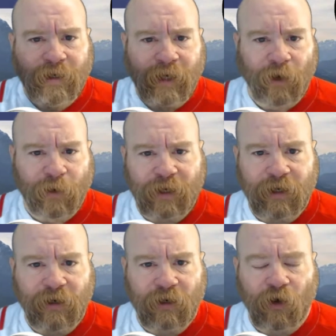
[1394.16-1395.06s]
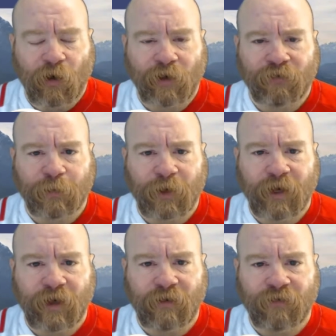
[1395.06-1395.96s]
down here in Colorado
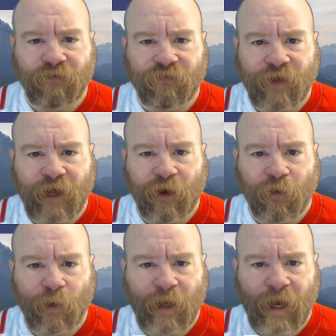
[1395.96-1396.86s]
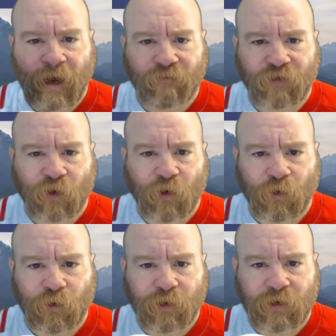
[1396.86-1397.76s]
Springs, they don't really have their
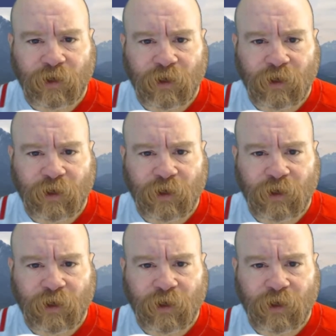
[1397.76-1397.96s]
own,